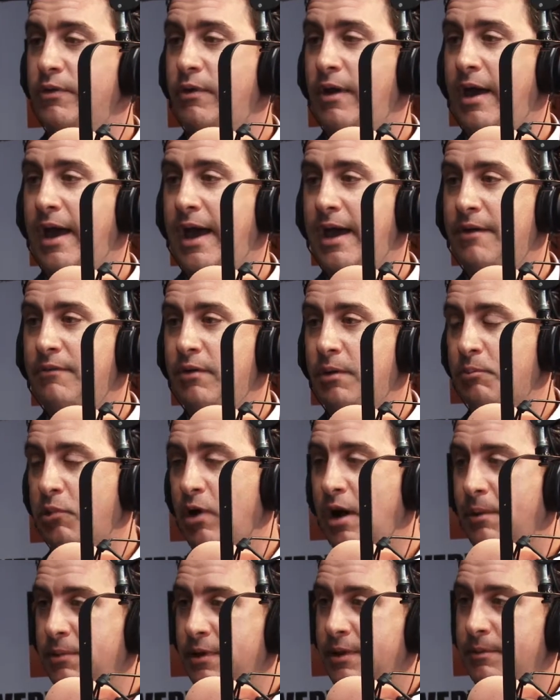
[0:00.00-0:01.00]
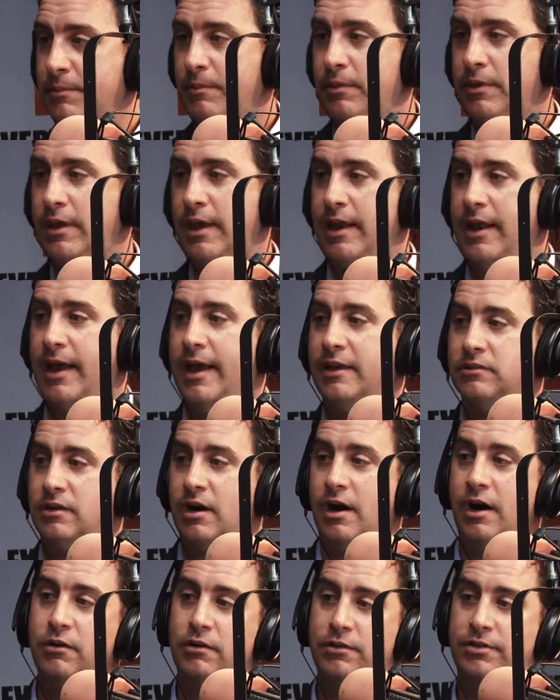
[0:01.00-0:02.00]
you have a property that has
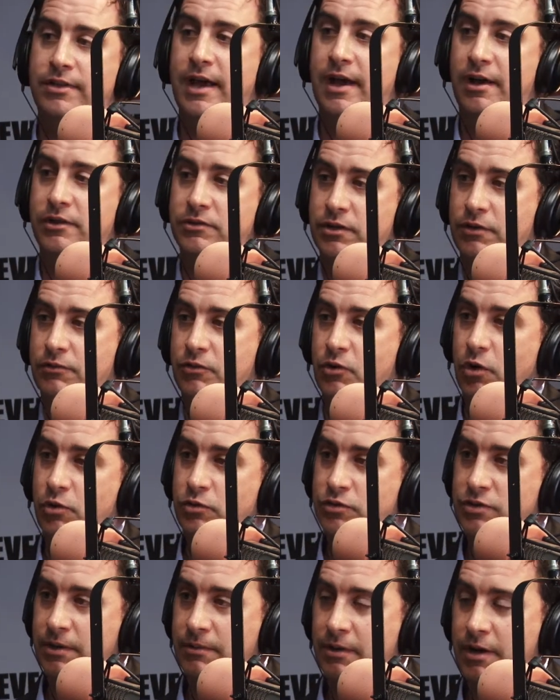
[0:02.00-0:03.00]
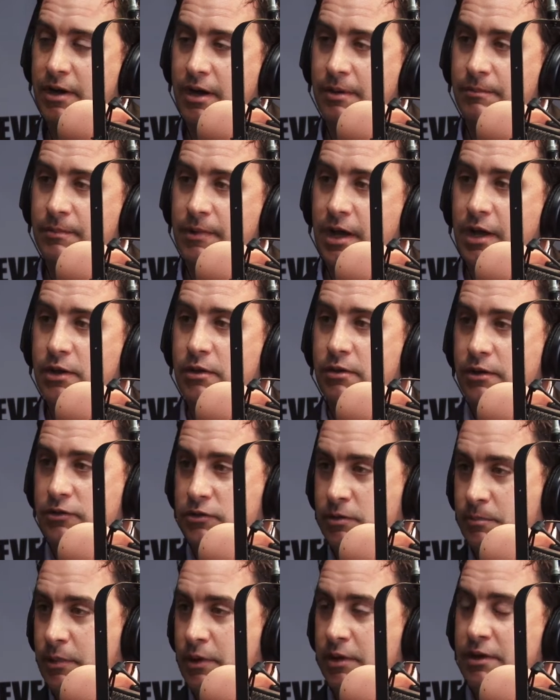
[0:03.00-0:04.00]
$100,000 of gross income and it's
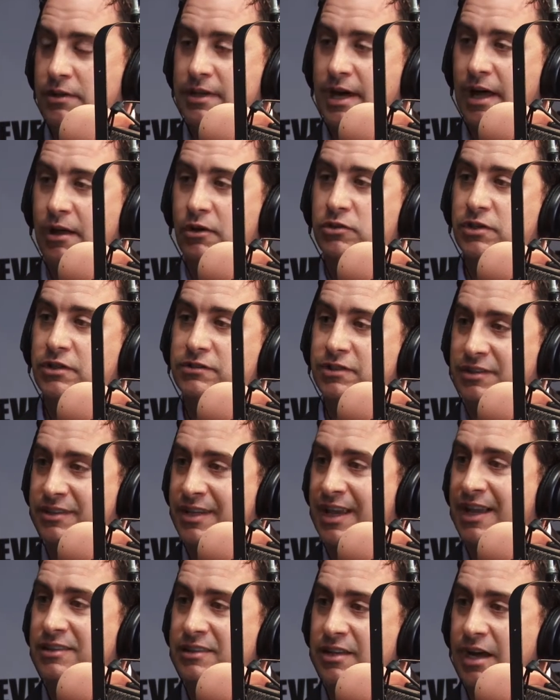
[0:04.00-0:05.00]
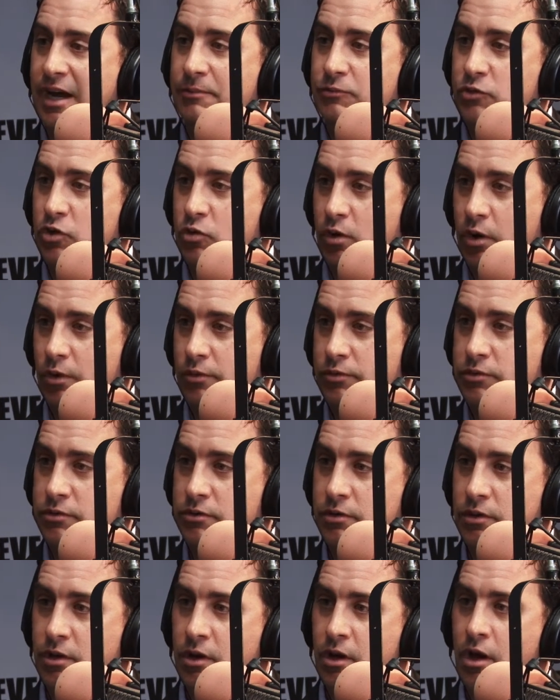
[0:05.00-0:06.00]
$1 million, that's a 10 times gross.
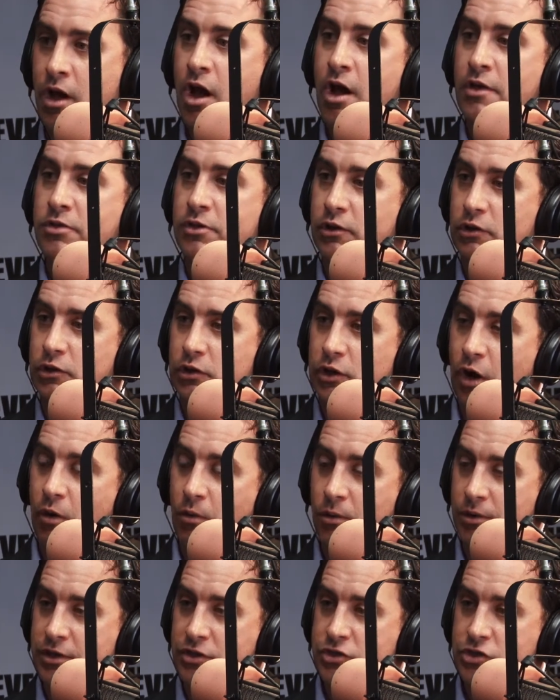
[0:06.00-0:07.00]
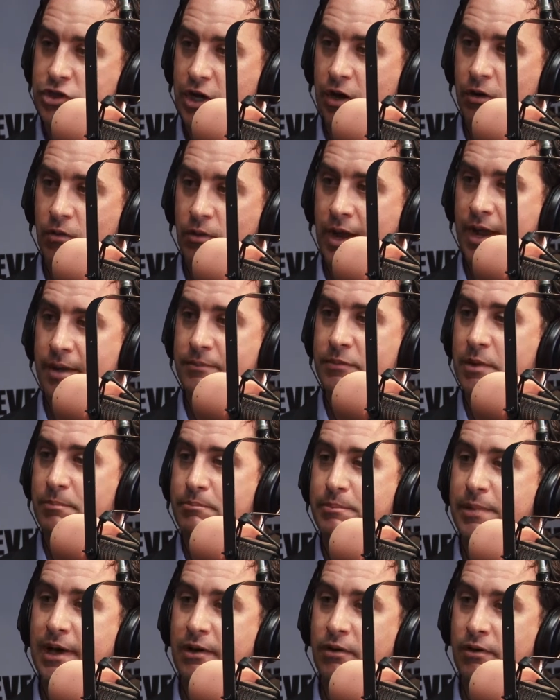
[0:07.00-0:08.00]
Yeah. The lower the GRM, the
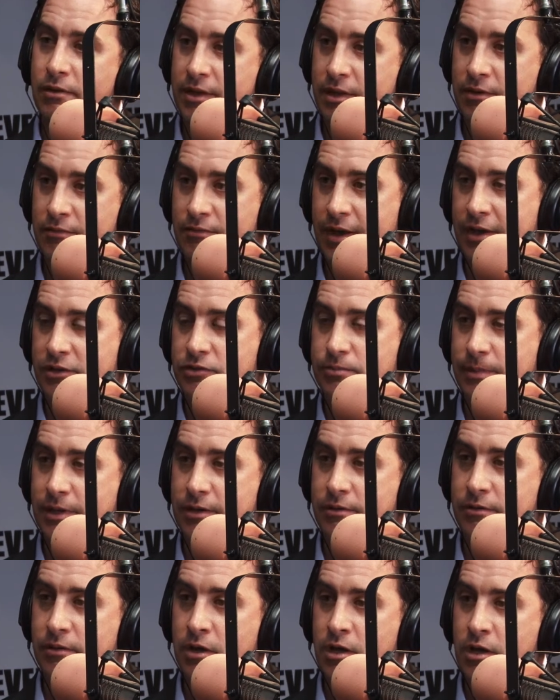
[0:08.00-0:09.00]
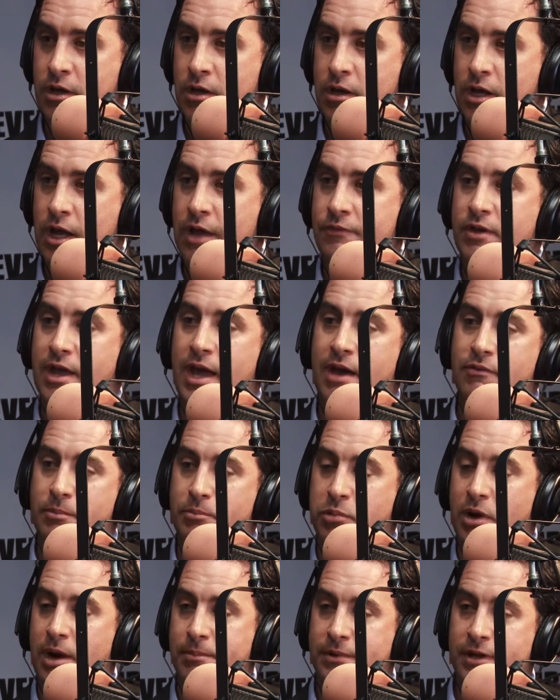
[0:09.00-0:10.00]
better the investment. Yeah. If you have a
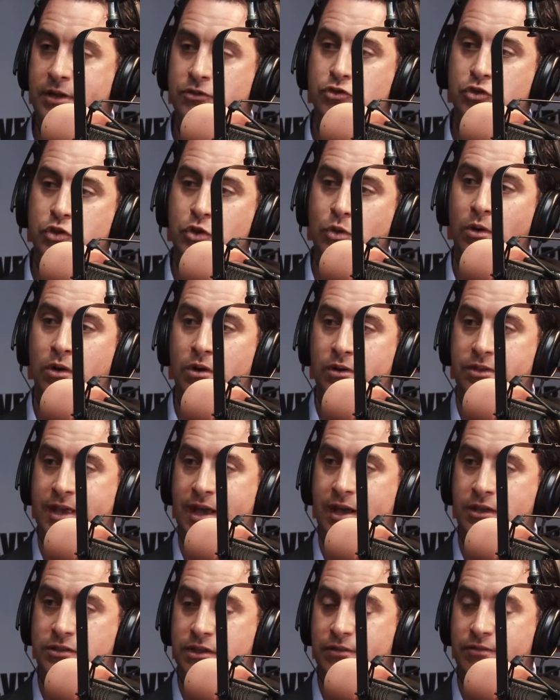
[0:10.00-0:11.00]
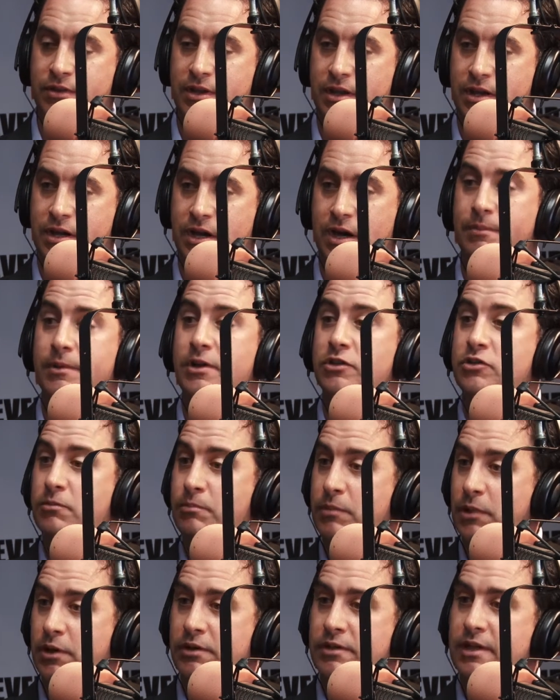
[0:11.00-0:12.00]
property that has $200,000 of income and it's $1
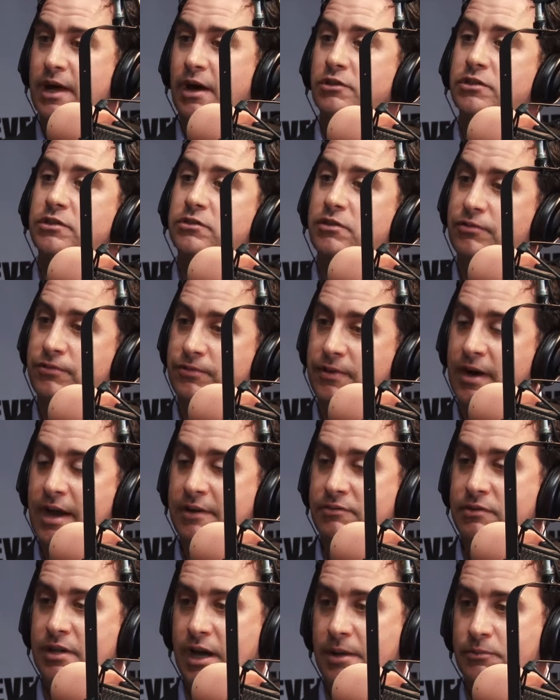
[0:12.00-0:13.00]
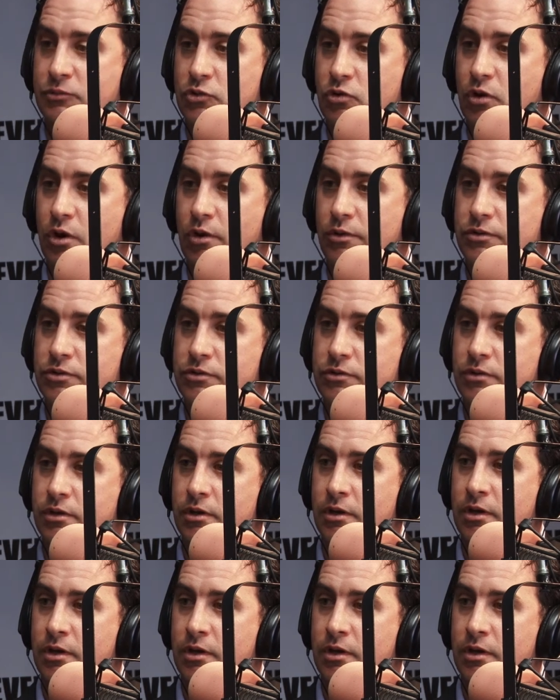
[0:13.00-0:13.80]
million, it's a 5 times gross.